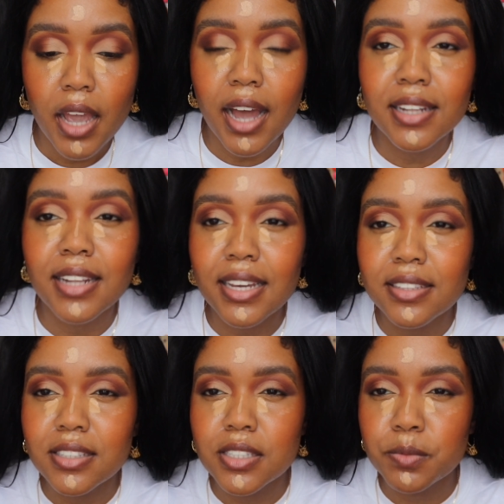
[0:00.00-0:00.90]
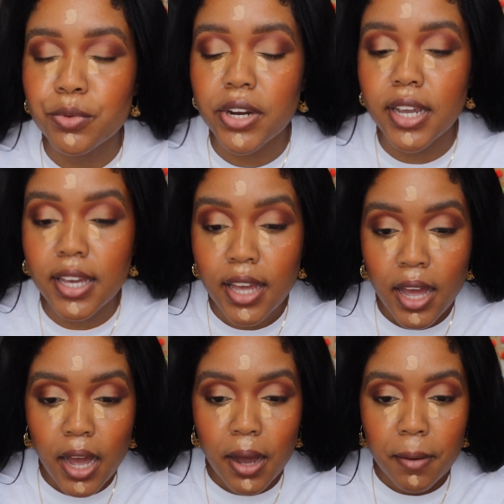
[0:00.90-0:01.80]
I like this spray,
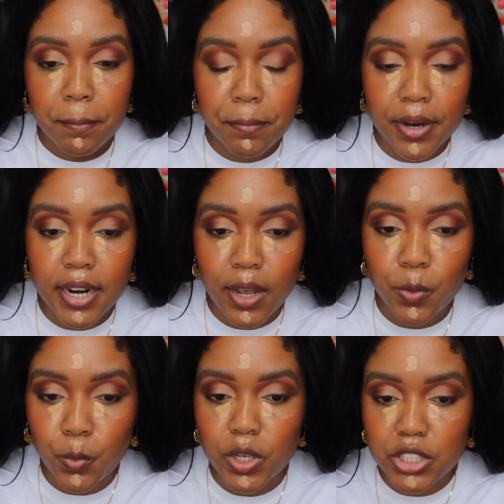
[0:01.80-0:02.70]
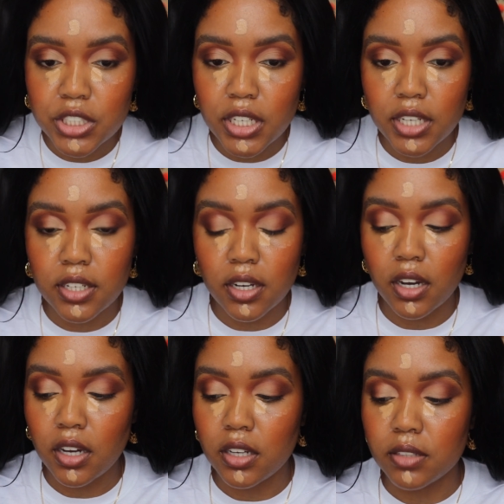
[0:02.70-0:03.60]
but I wish it
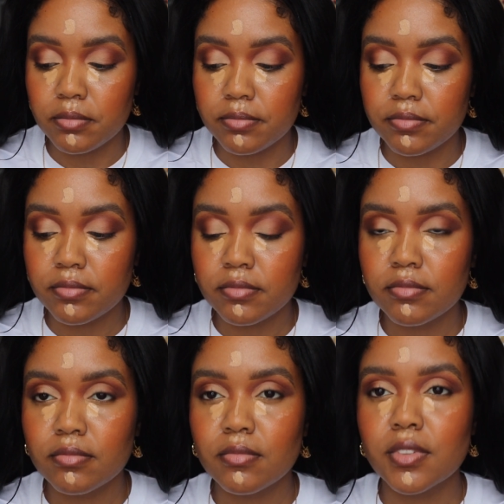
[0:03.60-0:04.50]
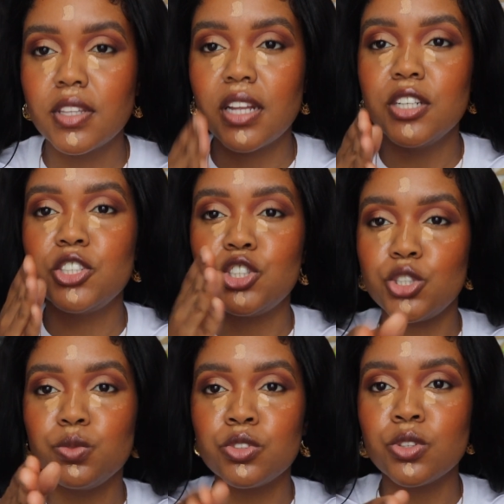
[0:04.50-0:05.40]
didn't
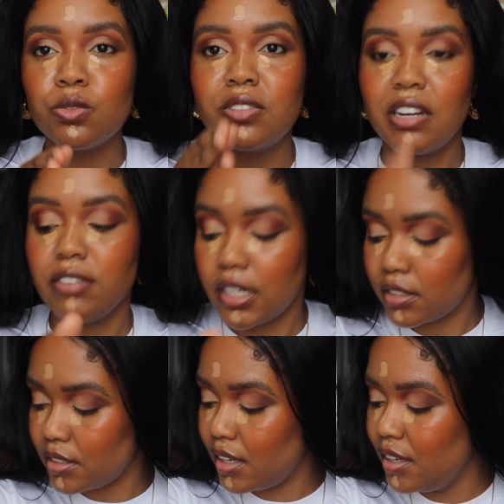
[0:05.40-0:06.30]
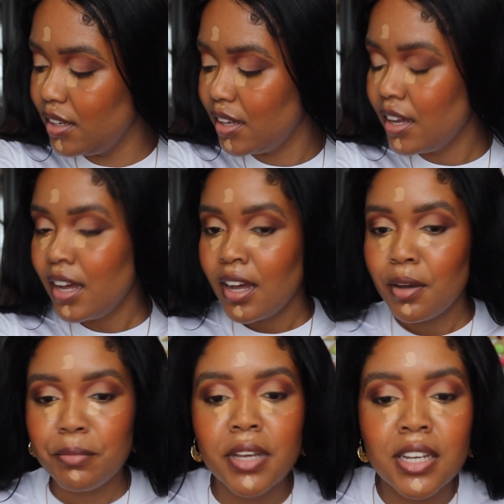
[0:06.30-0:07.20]
shoot so direct
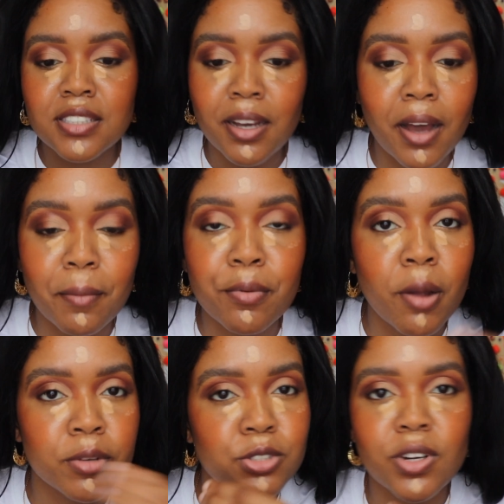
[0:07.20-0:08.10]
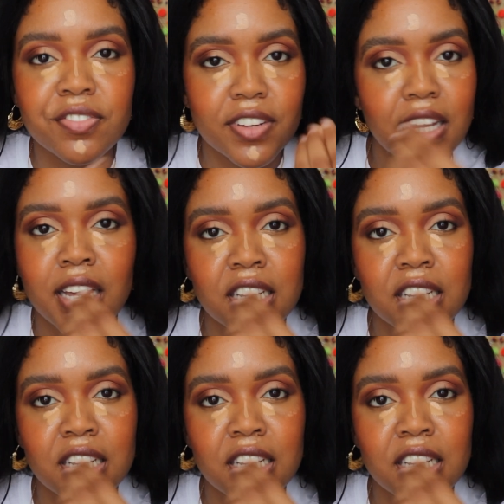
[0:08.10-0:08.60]
because I promise you, I felt like